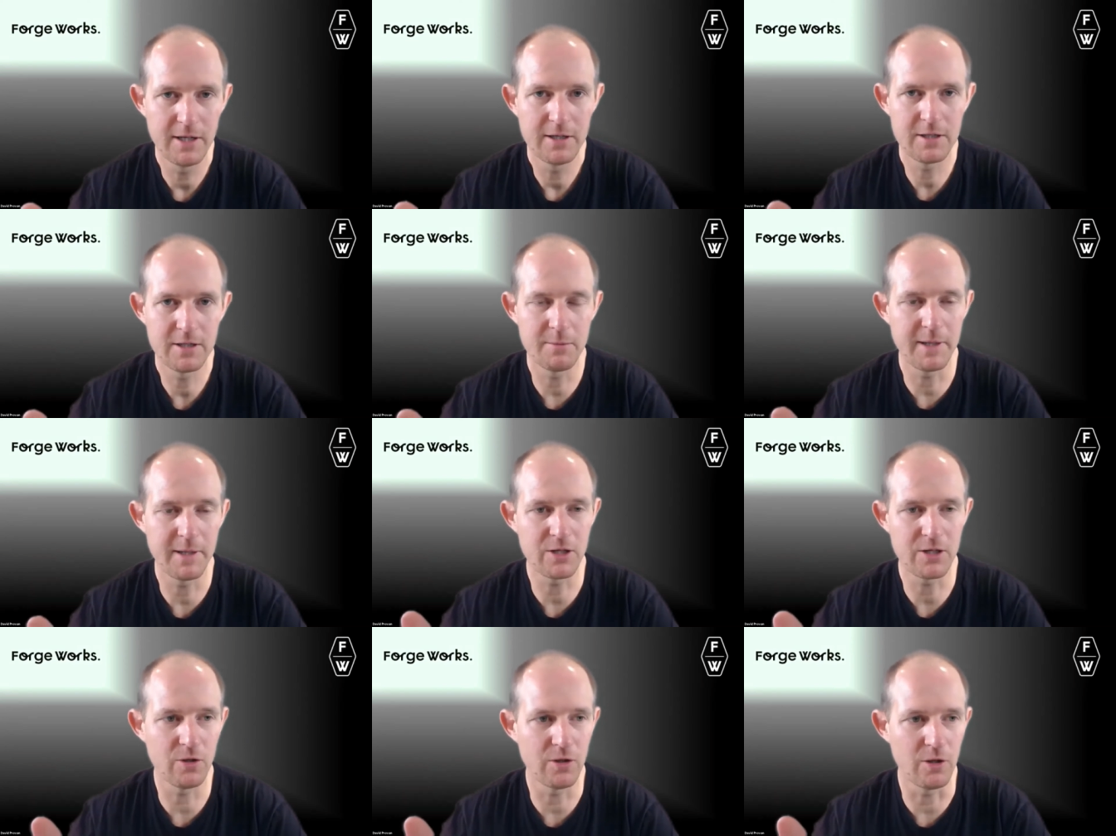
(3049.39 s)
to
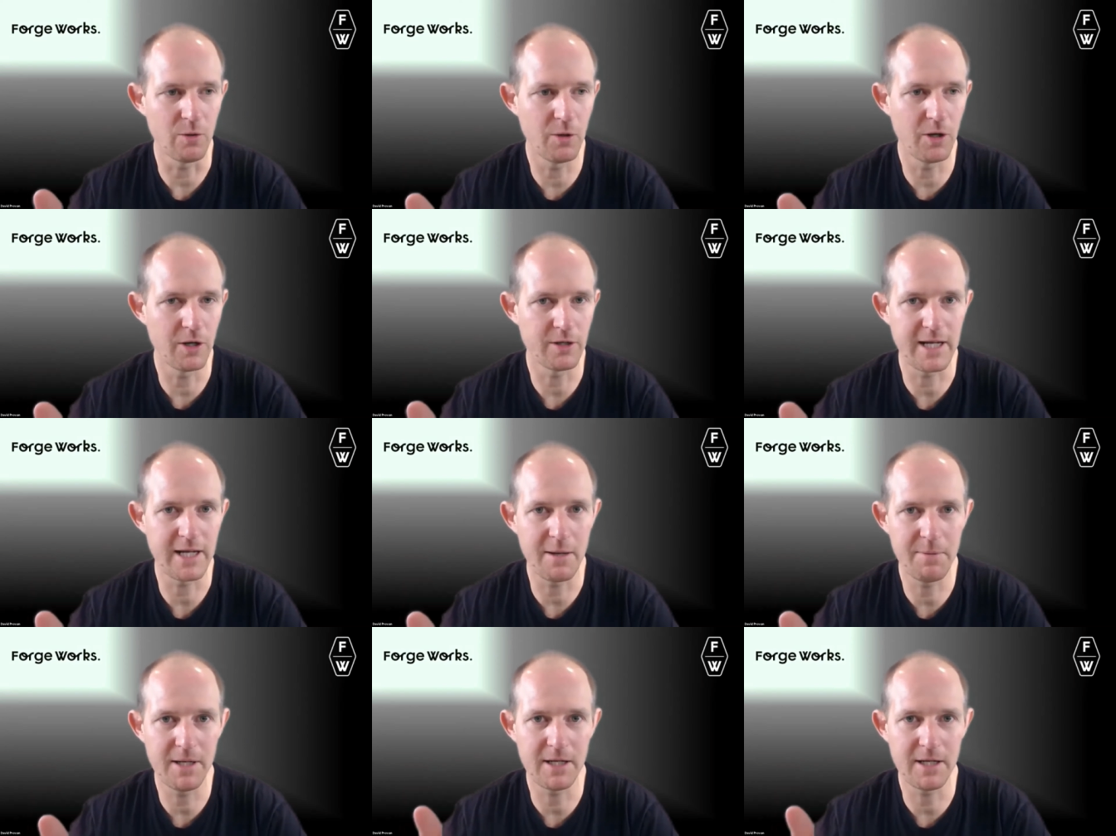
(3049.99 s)
make sure that work's
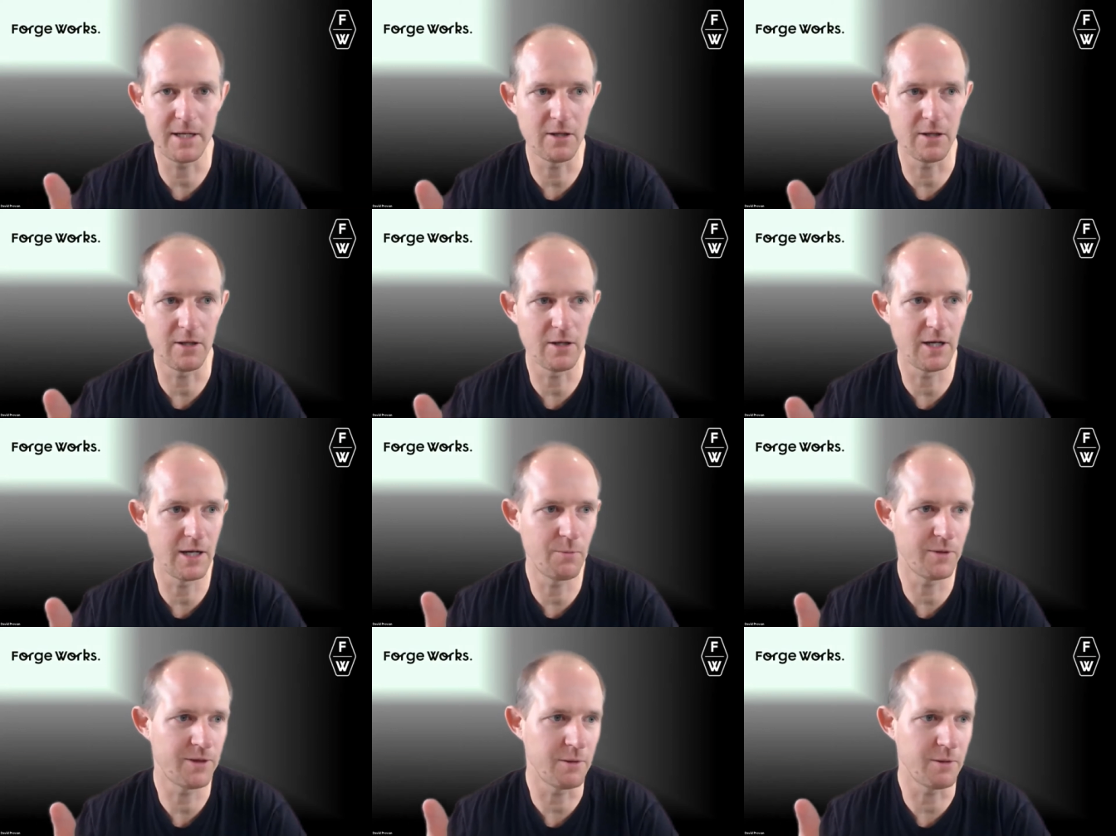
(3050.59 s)
happening in
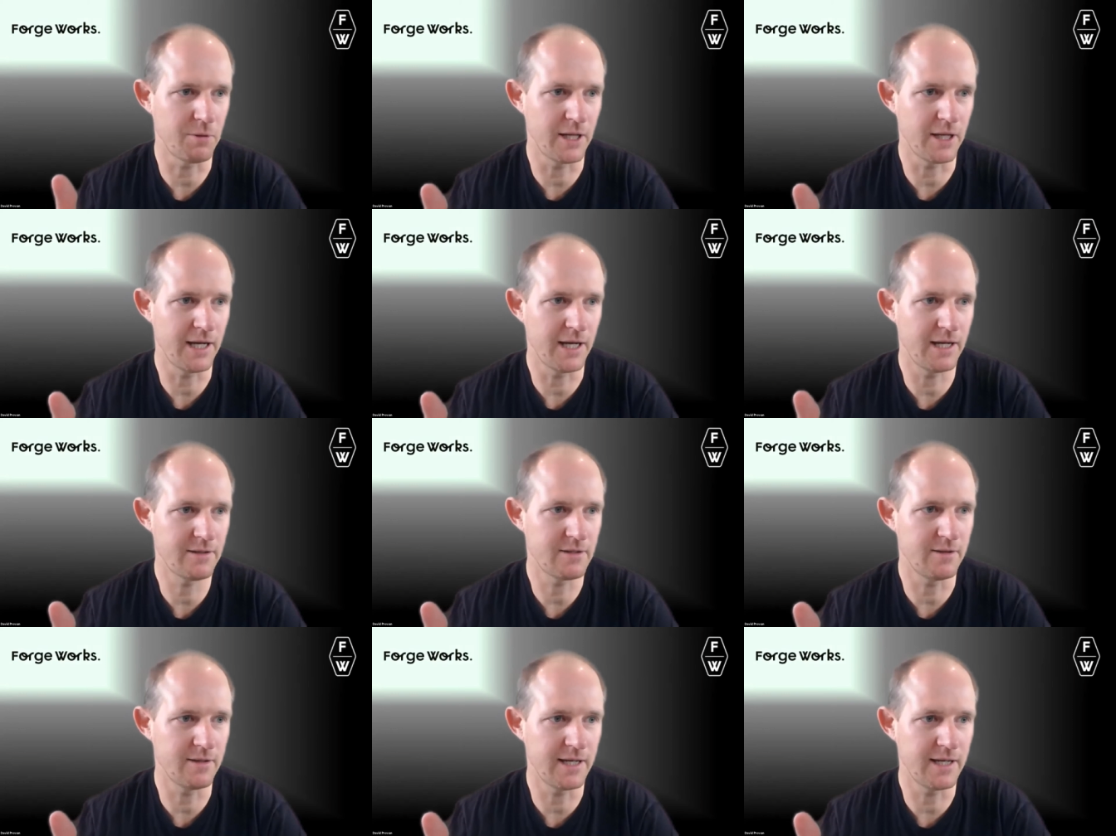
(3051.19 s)
line with the
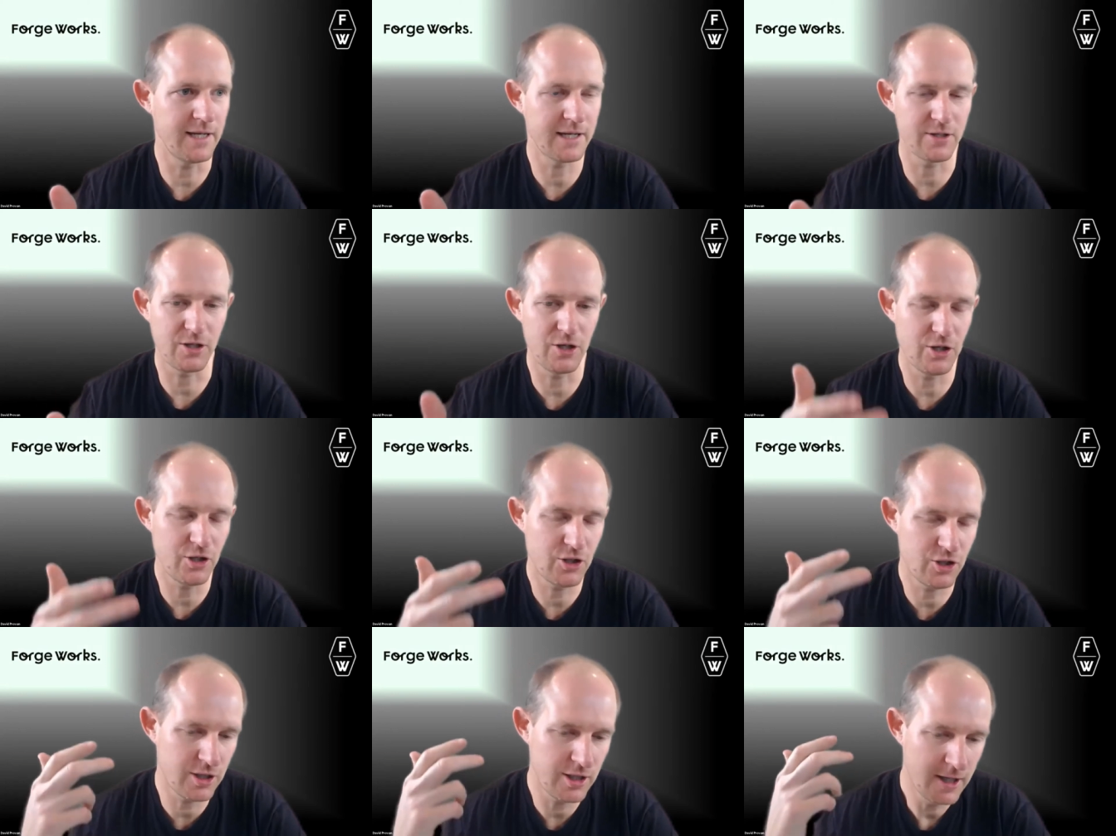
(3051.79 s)
plans and the
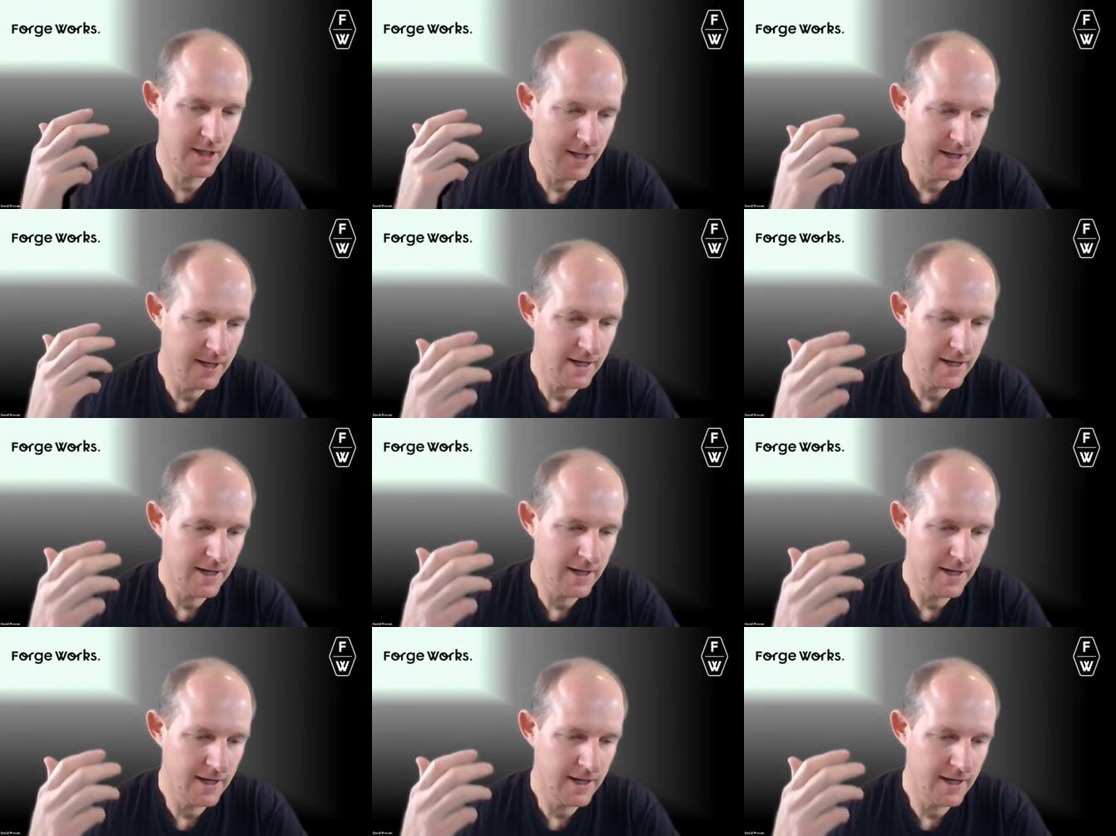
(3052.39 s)
execution,